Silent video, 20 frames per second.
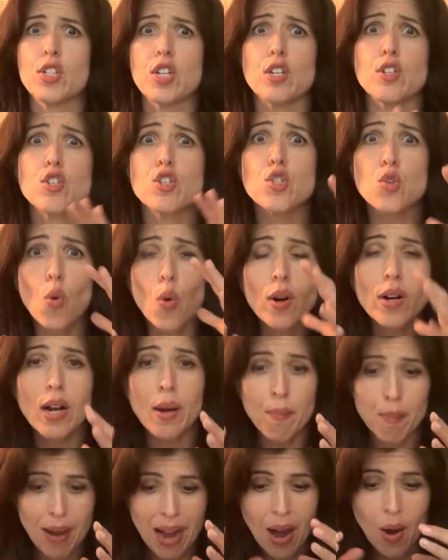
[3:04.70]
a short
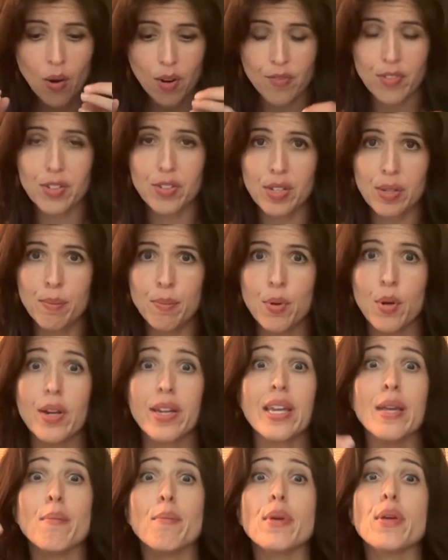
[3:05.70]
amount of this input
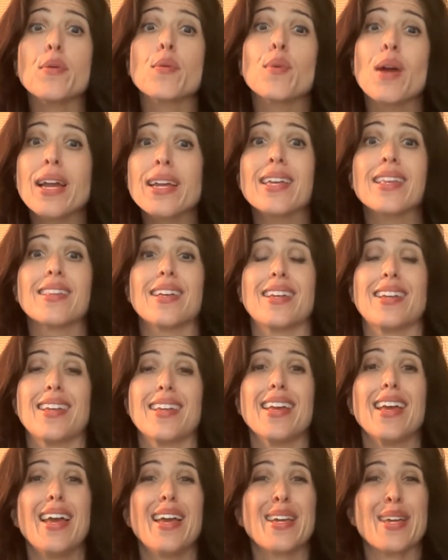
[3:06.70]
can be regulating,
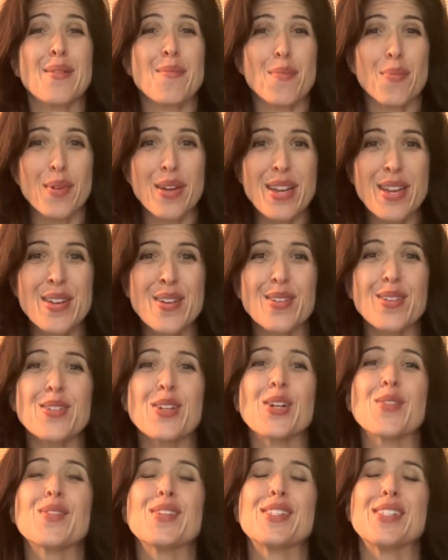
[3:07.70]
can bring your
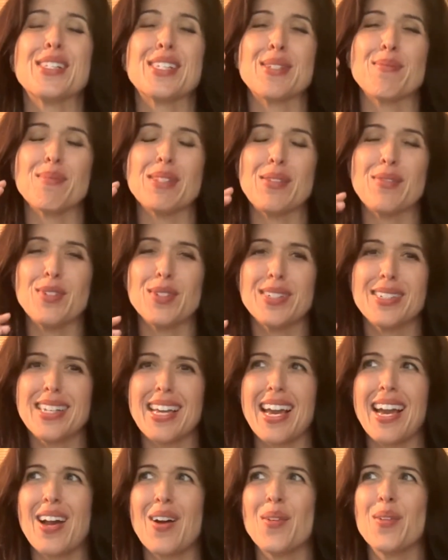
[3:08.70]
nervous system level
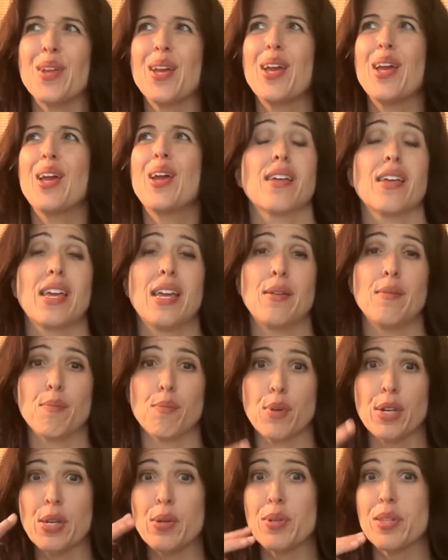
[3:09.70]
down and
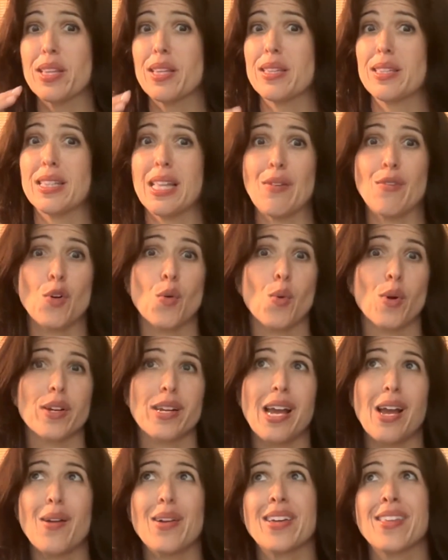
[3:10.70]
bring you to the level where now
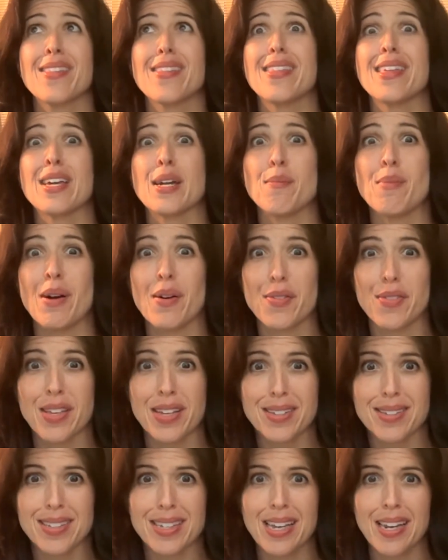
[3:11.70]
I can think about
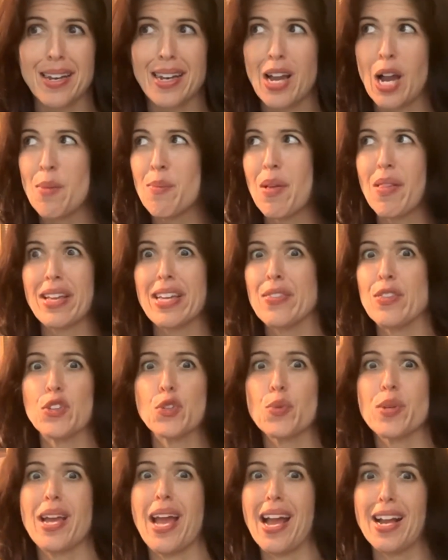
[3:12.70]
things again. Now I'm not like in this
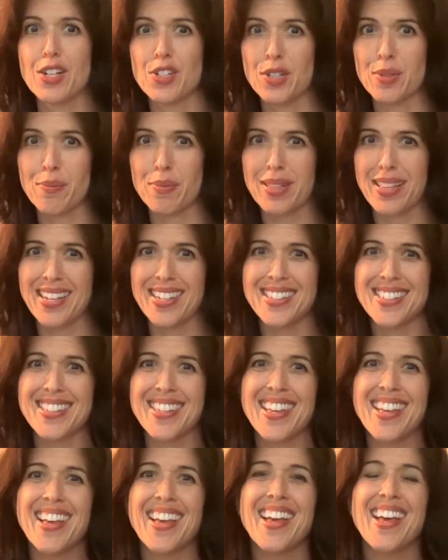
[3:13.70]
reaction place.
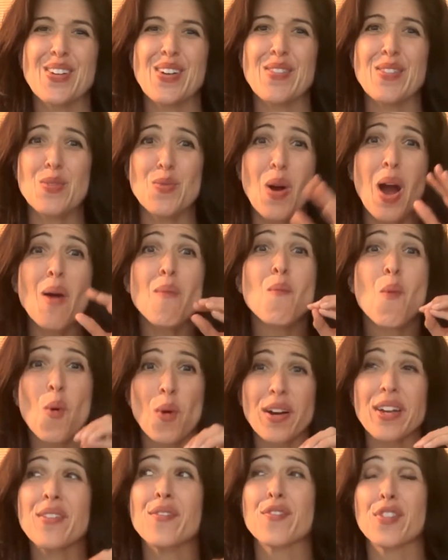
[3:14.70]
But if you want more
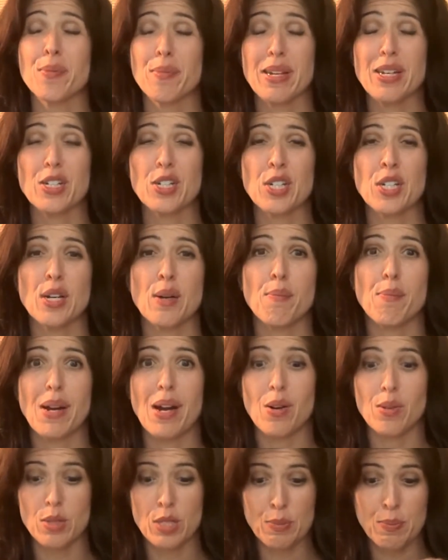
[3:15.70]
information
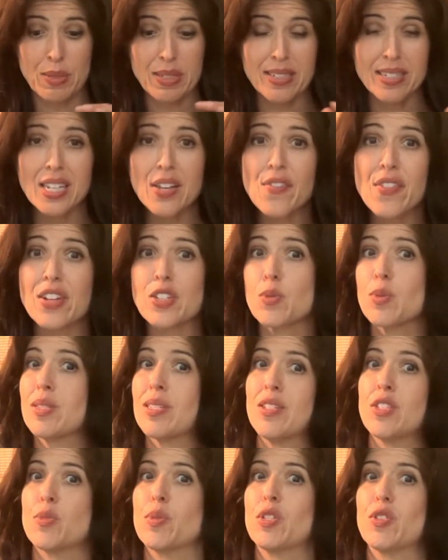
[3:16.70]
about specifics with
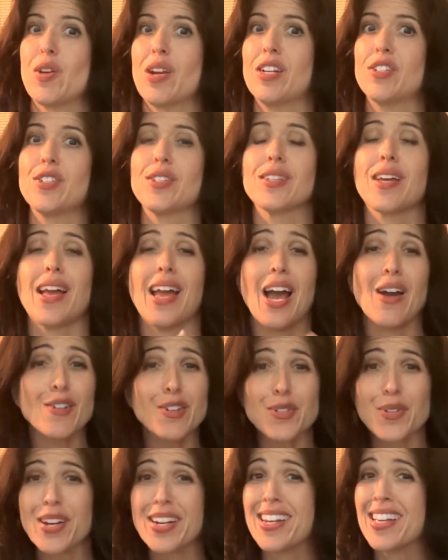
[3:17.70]
sensory strategies, I have
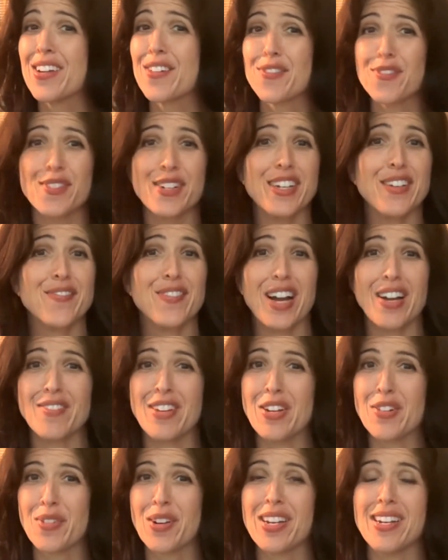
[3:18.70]
a free 5-day
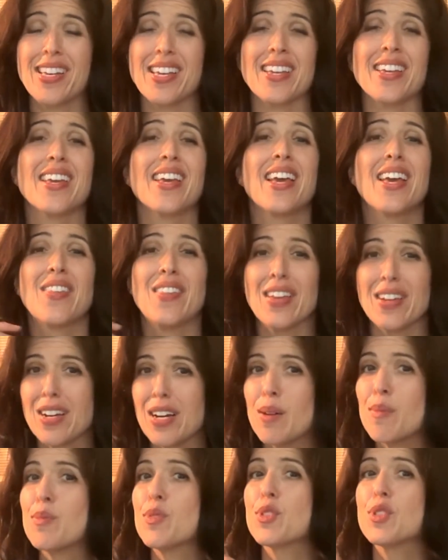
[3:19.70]
training that
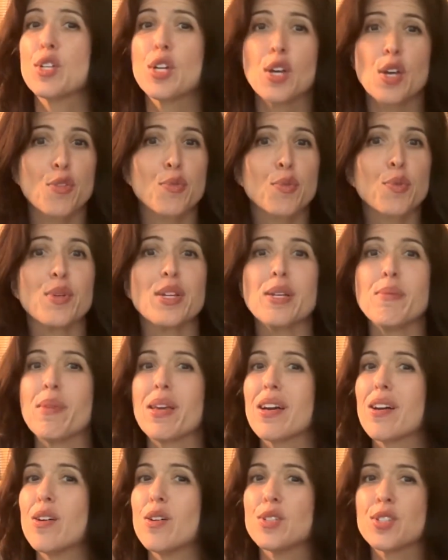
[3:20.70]
comes through
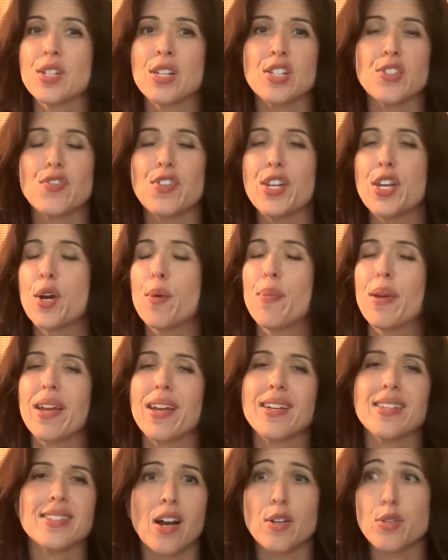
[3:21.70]
emails and it's video
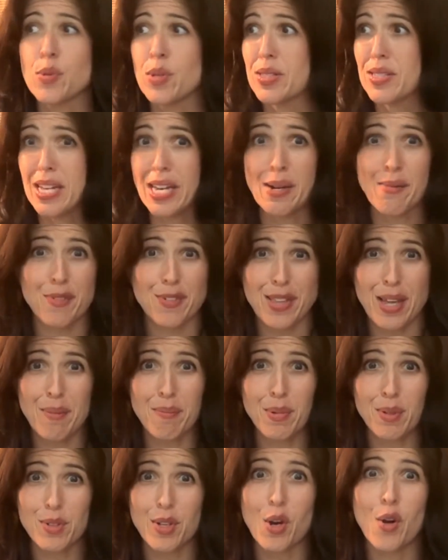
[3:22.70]
based. And you can sign up for that
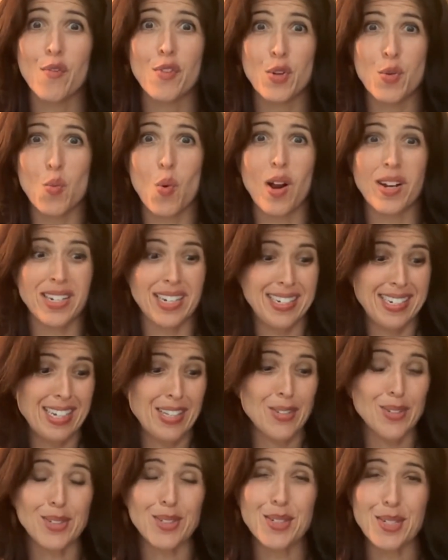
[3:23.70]
below if you want to dig a
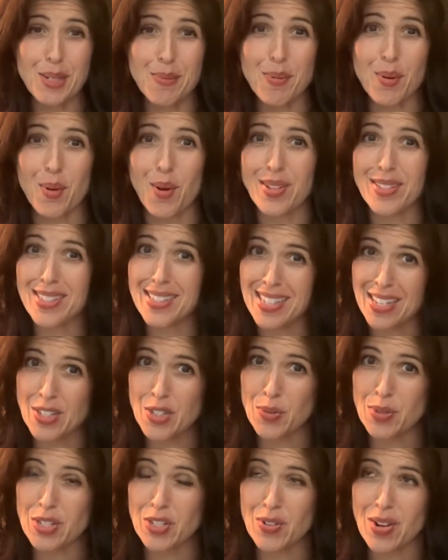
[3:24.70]
little deeper on
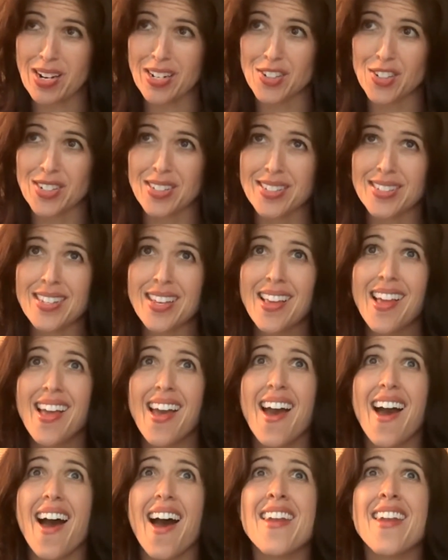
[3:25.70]
sensory strategies.
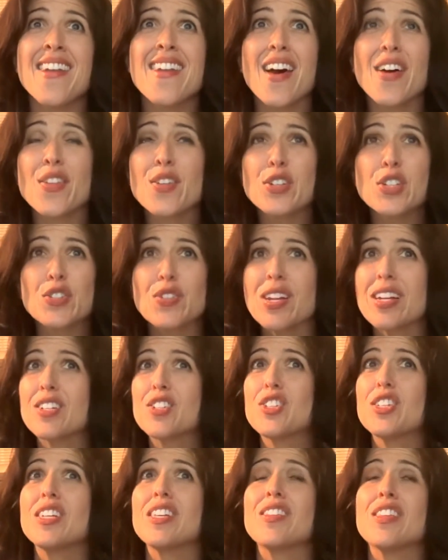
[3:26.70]
Another
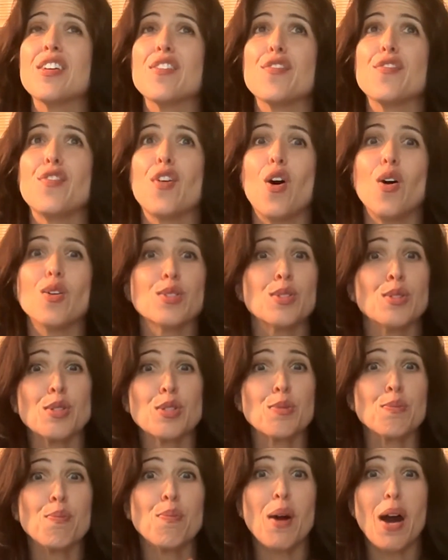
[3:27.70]
strategy that falls in this
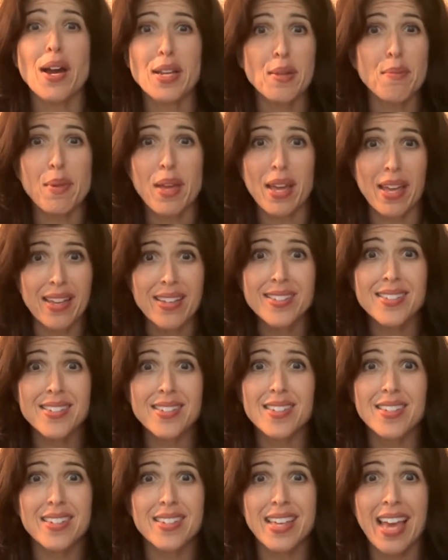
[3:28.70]
body-based
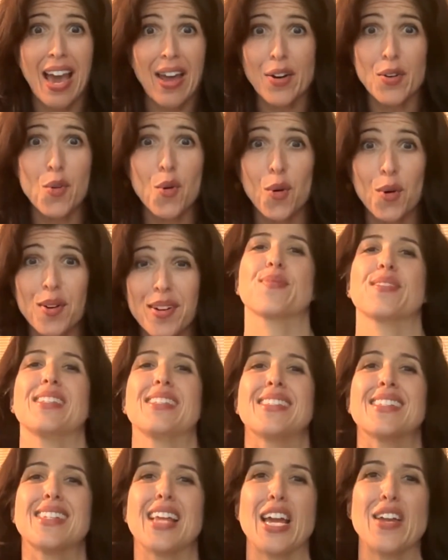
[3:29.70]
category is
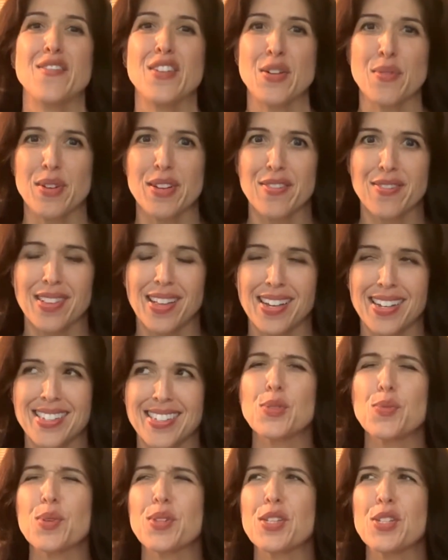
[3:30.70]
the diving reflex.
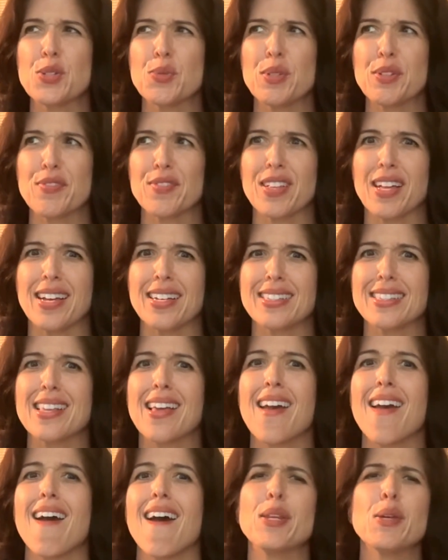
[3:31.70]
With this reflex,
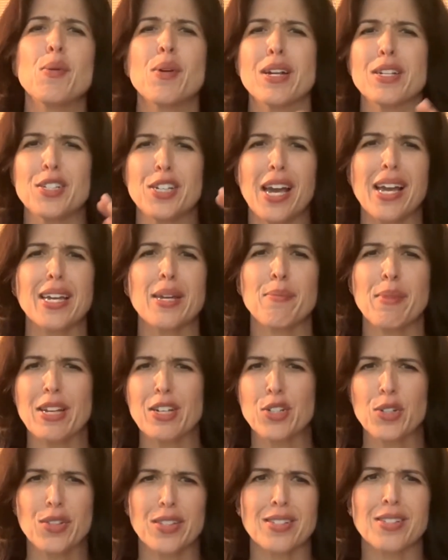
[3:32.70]
you want to check and make
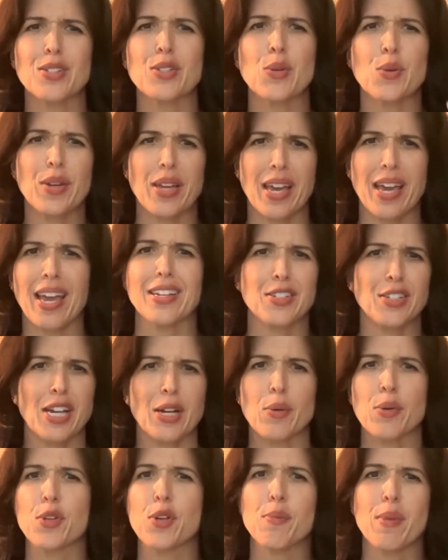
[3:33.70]
sure this is okay. Check
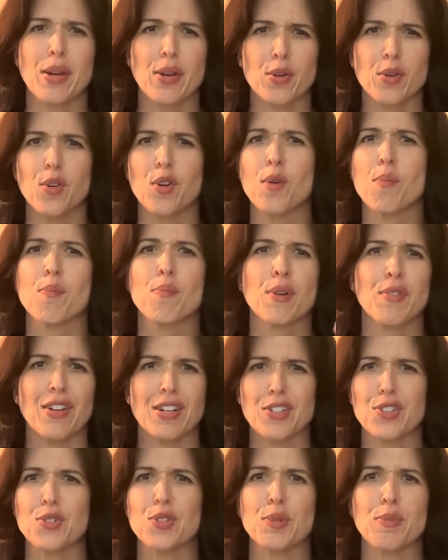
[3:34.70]
with your medical
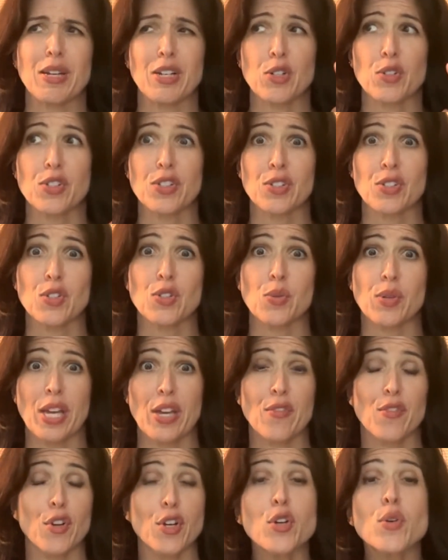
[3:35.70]
professional to make sure this is okay
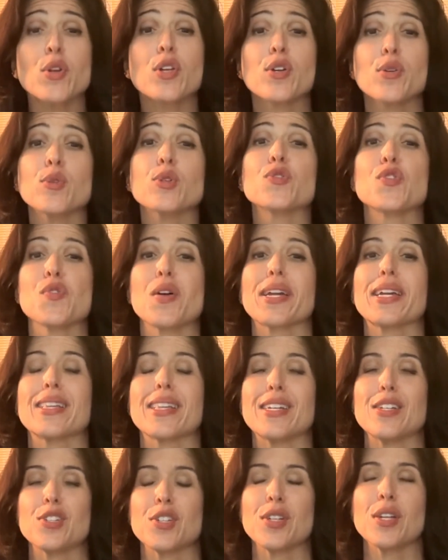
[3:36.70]
for you to use for
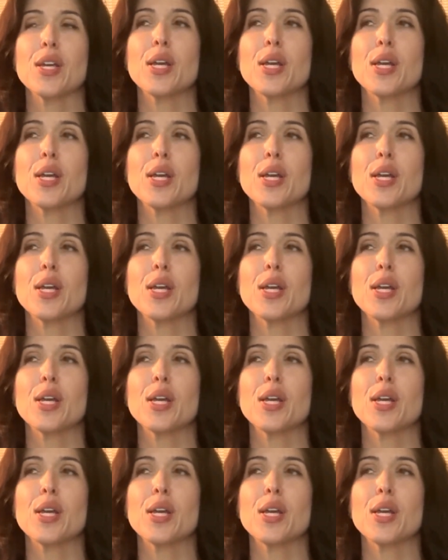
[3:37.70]
regulation.